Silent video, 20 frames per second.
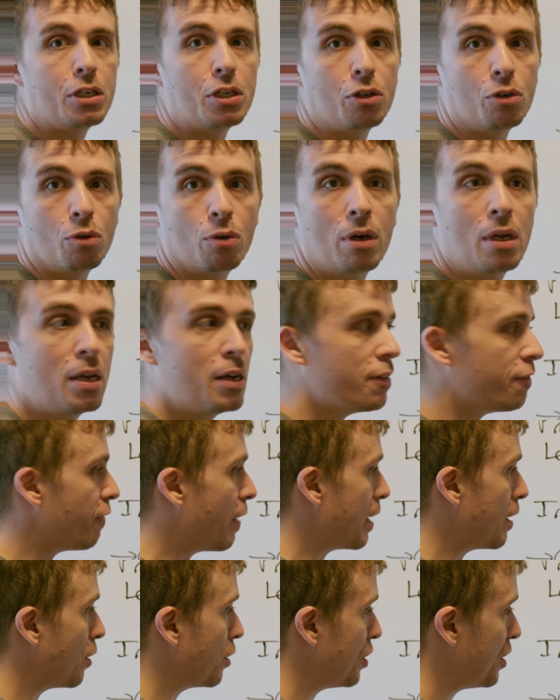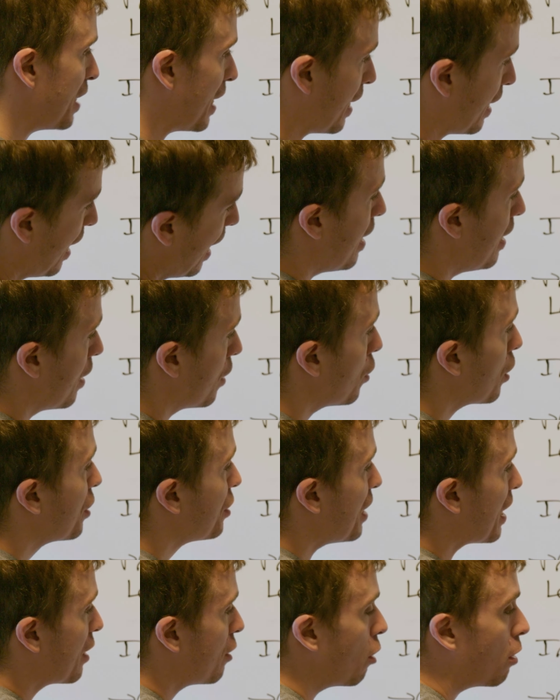new final state. And it
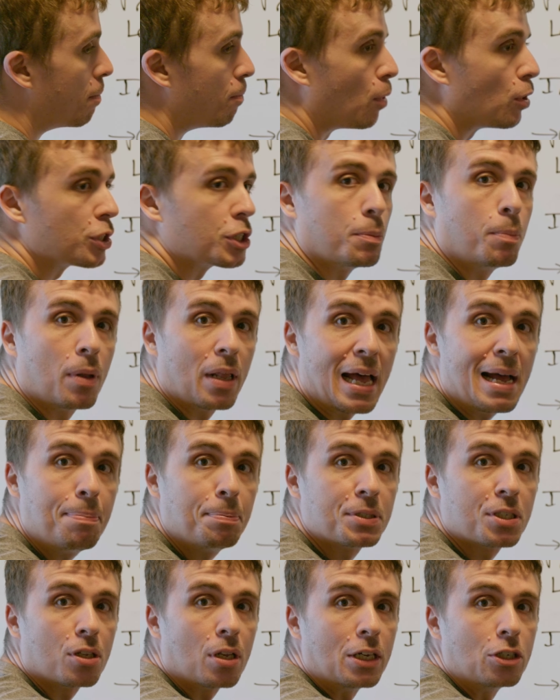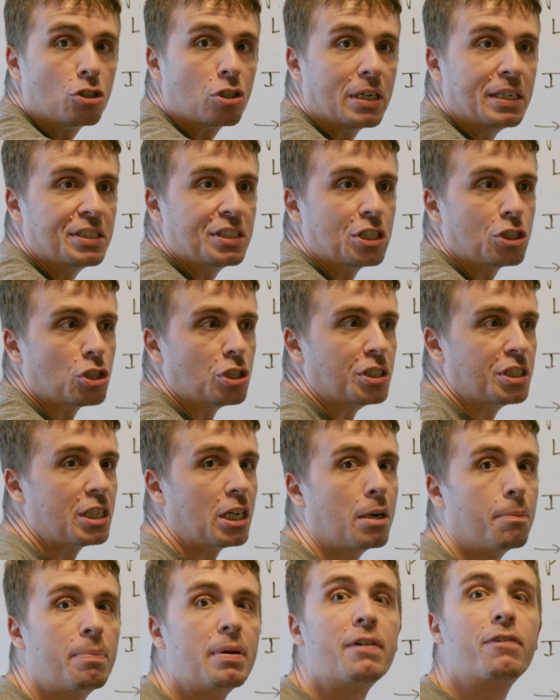looks like there are multiple epsilon transitions
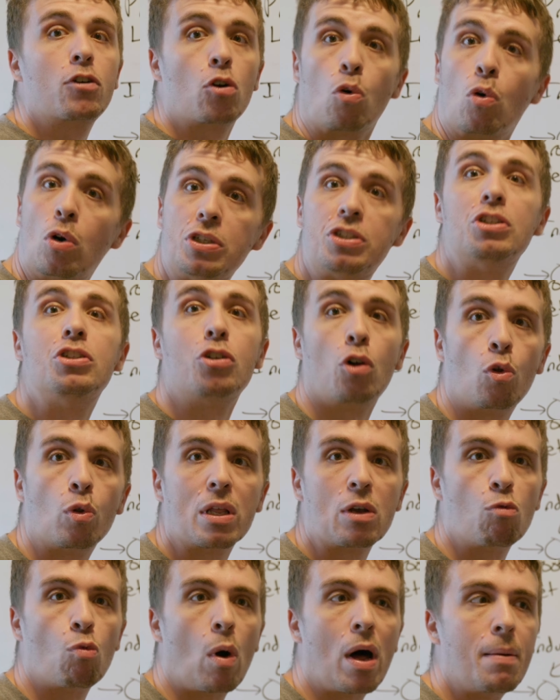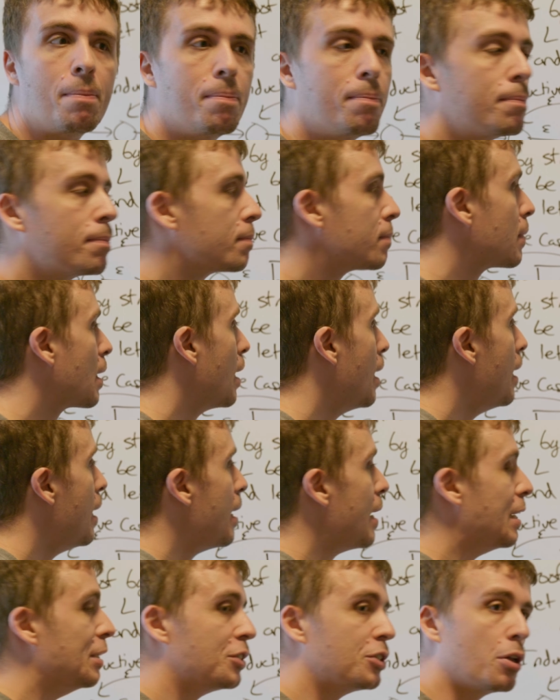here, but of course there's only one.
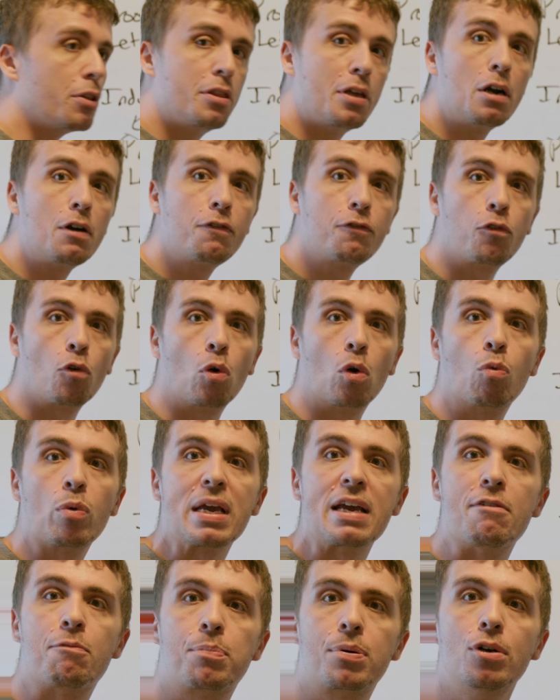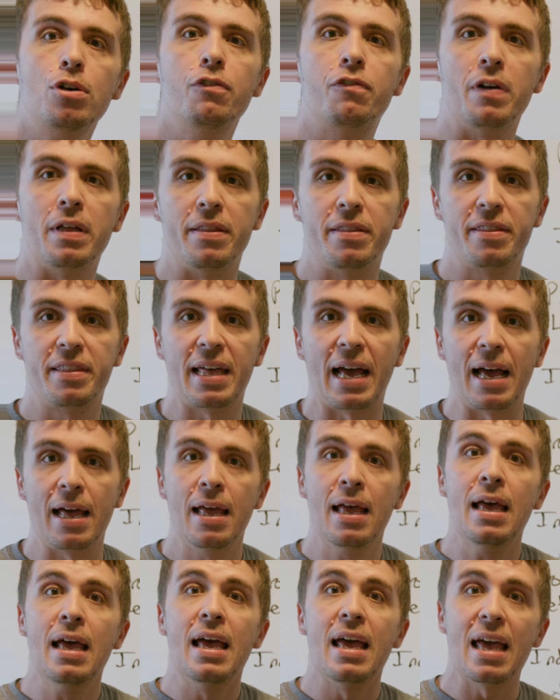And so therefore we have proven
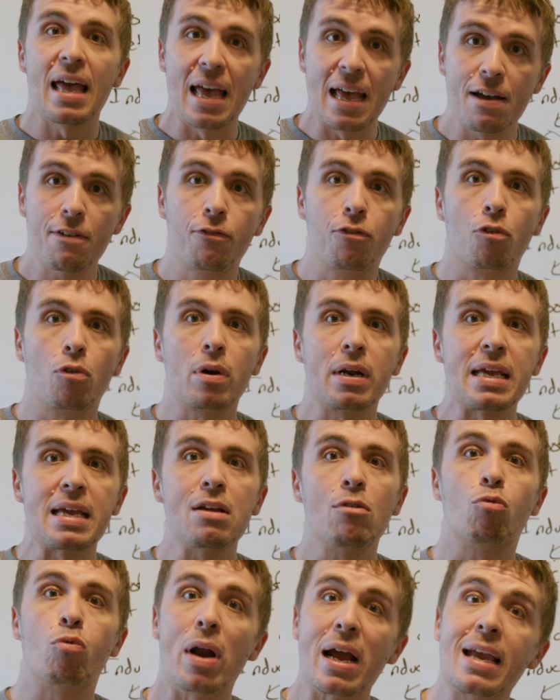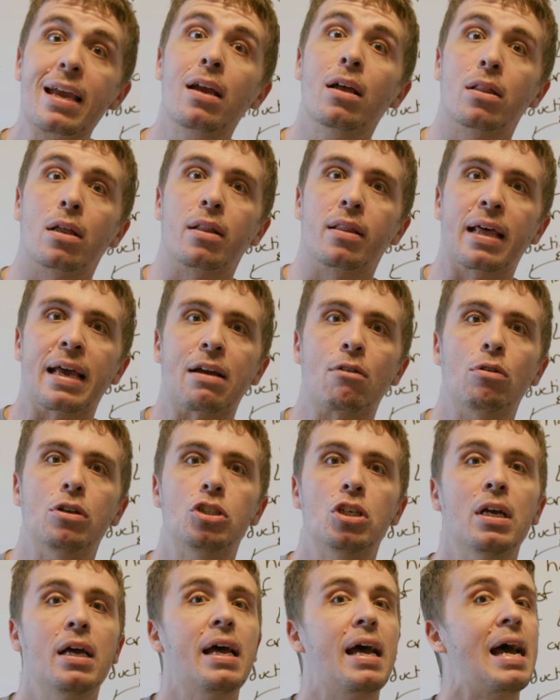that every regular
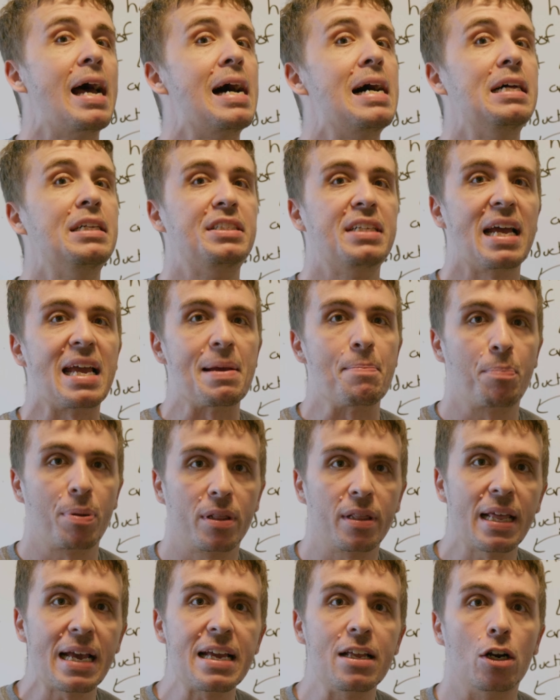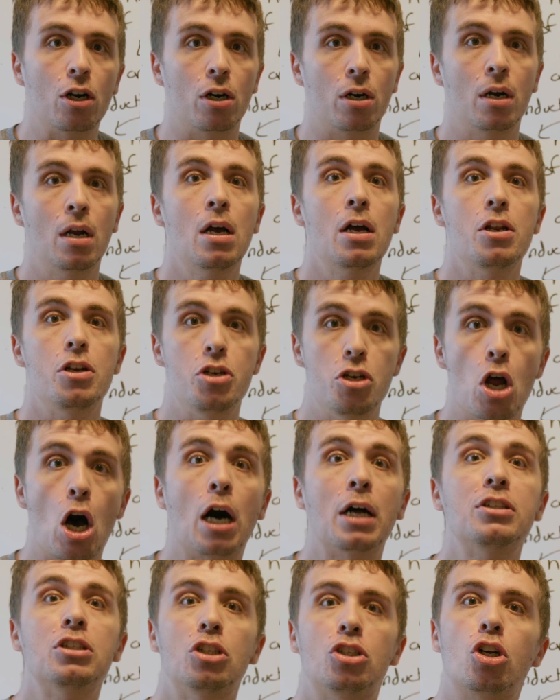language has a planar
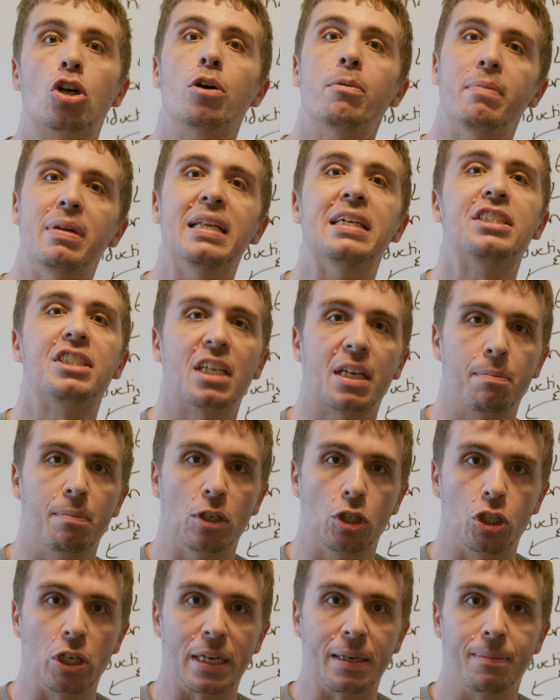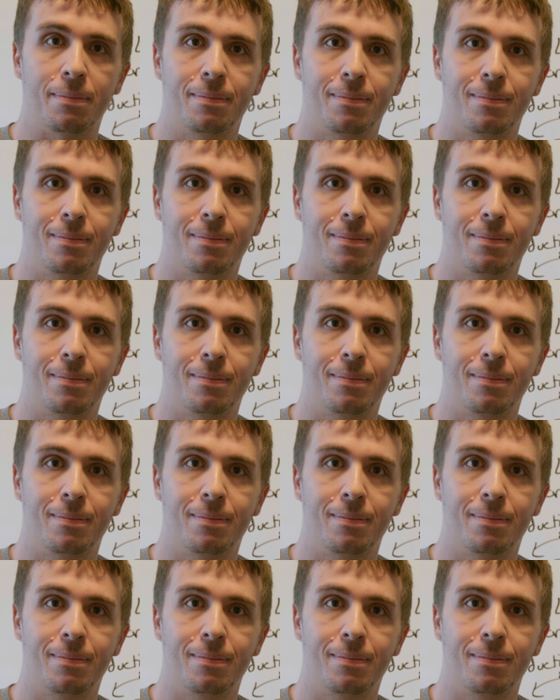non-deterministic machine.